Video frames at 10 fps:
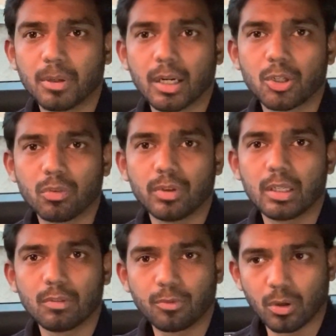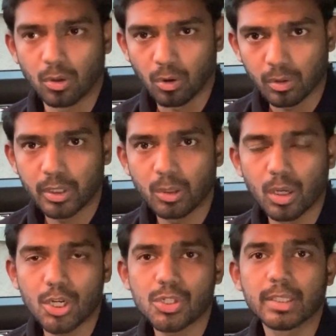parked your vehicle for a longer
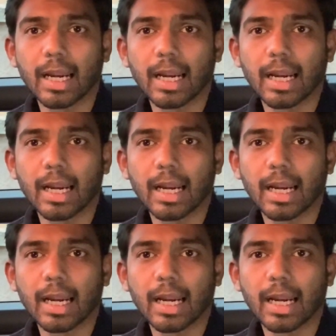duration,